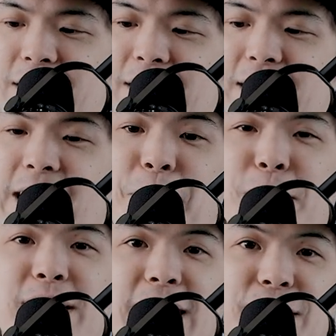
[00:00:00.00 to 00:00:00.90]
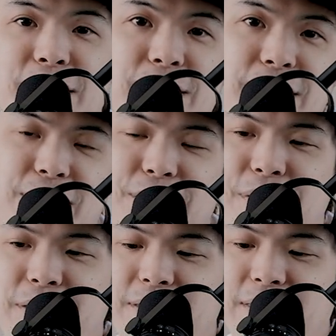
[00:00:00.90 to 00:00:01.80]
numbers that
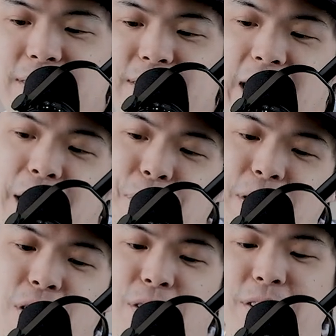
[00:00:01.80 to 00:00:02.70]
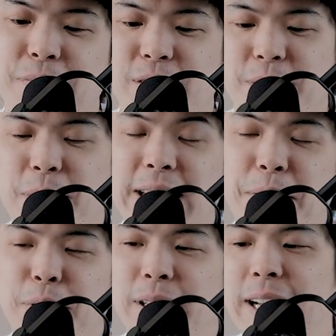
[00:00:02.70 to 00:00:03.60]
I would call them just
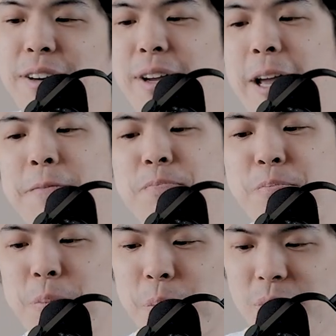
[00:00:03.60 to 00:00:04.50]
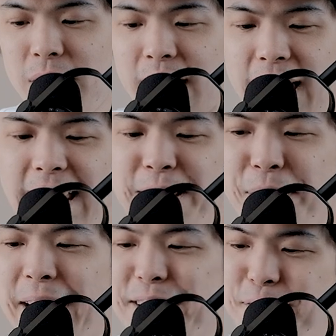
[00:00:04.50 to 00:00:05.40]
manipulated, okay?
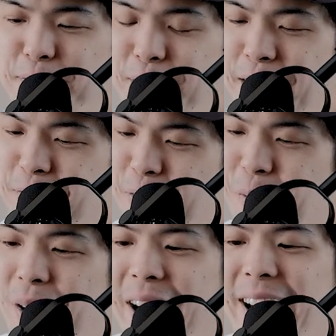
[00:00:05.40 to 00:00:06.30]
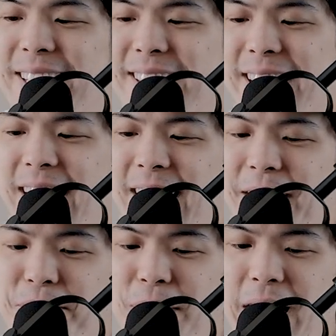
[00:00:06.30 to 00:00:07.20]
Anyways, flavor-wise,
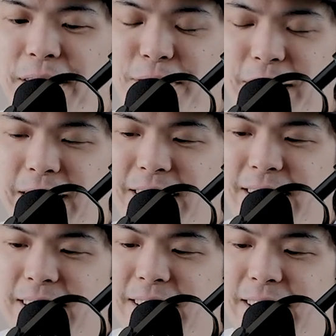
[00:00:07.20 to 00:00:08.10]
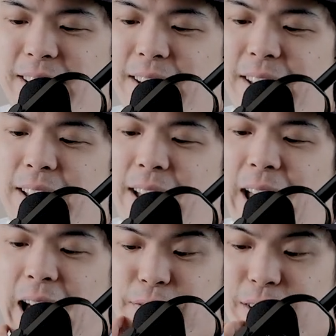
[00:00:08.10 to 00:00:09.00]
I think
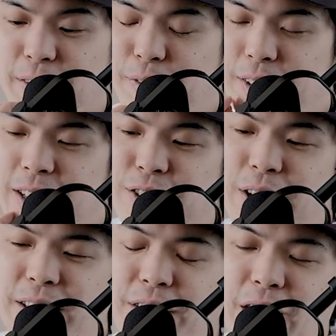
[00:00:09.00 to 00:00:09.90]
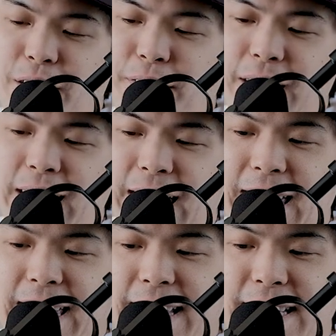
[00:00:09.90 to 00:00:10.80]
having a fully extracted coffee
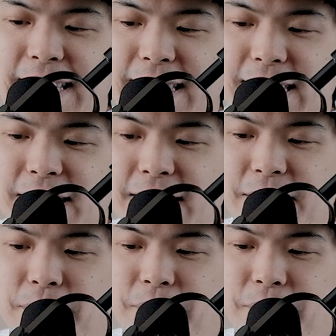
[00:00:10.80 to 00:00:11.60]
is